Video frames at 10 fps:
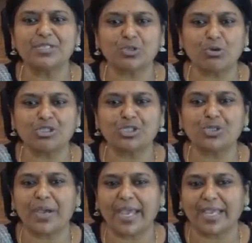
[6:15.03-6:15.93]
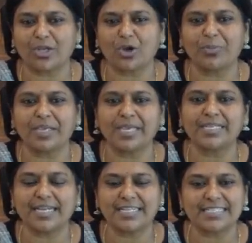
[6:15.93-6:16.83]
socio-economic
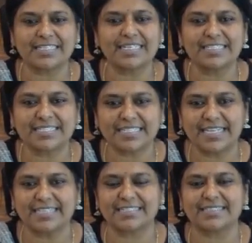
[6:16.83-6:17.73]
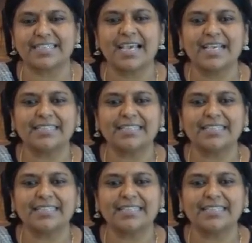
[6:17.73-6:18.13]
and cultural status